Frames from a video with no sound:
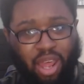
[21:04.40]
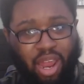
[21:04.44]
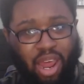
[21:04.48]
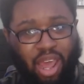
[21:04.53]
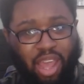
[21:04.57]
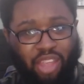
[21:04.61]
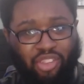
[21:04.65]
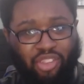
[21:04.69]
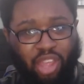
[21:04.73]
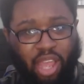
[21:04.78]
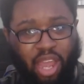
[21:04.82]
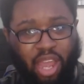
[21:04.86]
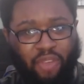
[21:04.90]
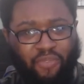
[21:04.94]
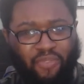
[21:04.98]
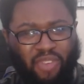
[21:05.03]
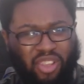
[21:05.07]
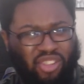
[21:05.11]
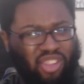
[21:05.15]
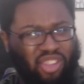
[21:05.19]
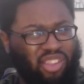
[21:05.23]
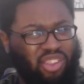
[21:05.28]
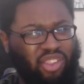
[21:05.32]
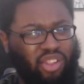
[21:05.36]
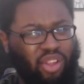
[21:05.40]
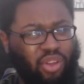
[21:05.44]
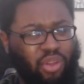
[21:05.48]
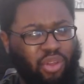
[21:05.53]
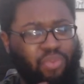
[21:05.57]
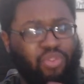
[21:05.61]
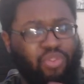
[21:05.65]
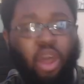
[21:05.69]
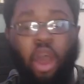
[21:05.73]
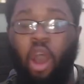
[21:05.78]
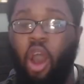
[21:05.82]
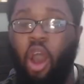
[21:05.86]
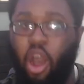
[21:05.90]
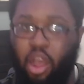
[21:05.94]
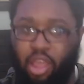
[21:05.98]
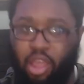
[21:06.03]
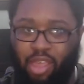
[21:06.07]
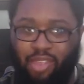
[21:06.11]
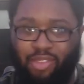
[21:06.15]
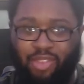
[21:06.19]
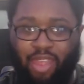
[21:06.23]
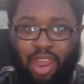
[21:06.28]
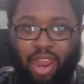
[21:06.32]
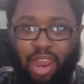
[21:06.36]
that I actually got it fixed. That's, you know, it was
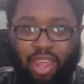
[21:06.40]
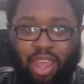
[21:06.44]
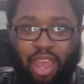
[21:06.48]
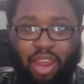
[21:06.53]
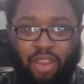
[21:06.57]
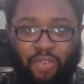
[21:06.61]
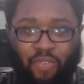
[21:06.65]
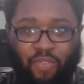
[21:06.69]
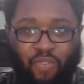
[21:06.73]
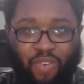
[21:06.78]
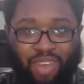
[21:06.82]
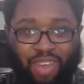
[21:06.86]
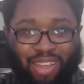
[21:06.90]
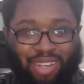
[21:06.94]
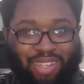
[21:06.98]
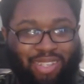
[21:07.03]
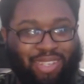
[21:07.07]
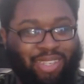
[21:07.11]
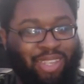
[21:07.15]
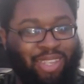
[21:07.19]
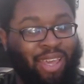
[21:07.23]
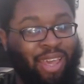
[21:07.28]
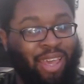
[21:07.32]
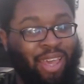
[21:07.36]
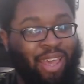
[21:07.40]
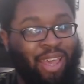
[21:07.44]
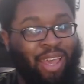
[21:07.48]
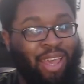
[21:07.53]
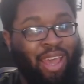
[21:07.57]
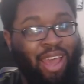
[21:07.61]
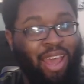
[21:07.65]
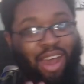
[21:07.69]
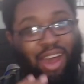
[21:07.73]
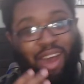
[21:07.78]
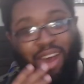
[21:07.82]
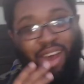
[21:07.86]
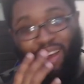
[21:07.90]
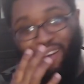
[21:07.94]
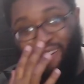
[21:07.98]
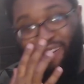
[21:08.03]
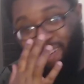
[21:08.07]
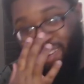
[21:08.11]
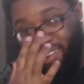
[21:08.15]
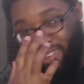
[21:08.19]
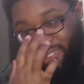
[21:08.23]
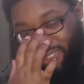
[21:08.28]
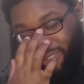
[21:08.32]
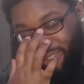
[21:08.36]
August that I got it fixed.
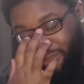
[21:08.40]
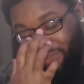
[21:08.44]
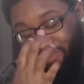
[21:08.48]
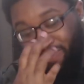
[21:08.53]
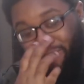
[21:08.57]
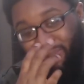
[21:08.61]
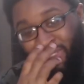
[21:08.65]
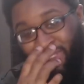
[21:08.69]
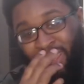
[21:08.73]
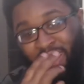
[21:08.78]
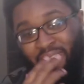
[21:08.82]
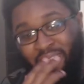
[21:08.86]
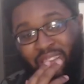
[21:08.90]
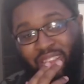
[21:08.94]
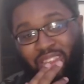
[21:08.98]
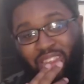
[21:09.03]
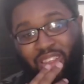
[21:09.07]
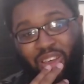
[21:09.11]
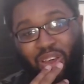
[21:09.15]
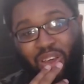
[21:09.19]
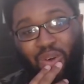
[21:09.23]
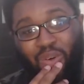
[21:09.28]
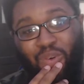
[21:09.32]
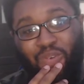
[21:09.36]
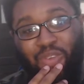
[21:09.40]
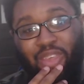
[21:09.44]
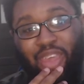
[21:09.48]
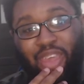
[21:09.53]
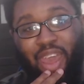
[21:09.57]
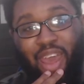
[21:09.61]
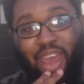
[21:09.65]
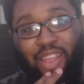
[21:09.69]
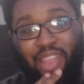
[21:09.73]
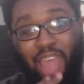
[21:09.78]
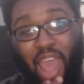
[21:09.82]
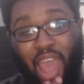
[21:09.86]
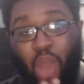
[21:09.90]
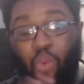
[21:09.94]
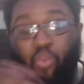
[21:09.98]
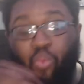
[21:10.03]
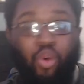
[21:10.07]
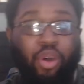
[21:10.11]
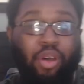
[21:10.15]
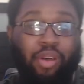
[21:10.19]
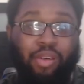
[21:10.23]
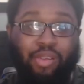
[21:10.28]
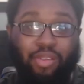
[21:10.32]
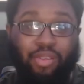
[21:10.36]
Um, so yeah, that
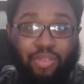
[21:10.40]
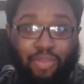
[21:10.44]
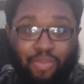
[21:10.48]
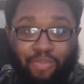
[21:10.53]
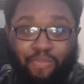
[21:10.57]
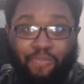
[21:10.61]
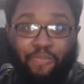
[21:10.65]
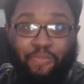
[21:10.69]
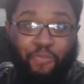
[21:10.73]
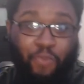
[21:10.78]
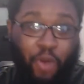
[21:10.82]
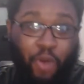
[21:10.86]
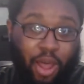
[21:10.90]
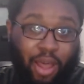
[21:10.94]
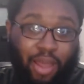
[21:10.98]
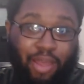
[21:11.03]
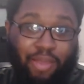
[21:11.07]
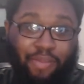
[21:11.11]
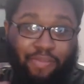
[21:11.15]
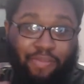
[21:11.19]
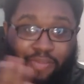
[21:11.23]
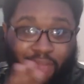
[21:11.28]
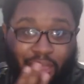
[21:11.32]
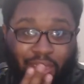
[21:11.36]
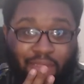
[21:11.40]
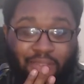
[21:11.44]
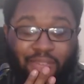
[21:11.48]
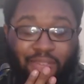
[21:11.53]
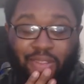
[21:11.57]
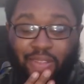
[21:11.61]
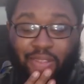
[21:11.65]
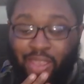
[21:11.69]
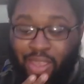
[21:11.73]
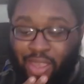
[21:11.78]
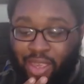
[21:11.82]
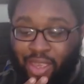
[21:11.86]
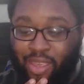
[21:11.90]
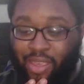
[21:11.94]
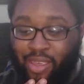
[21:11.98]
was fun and,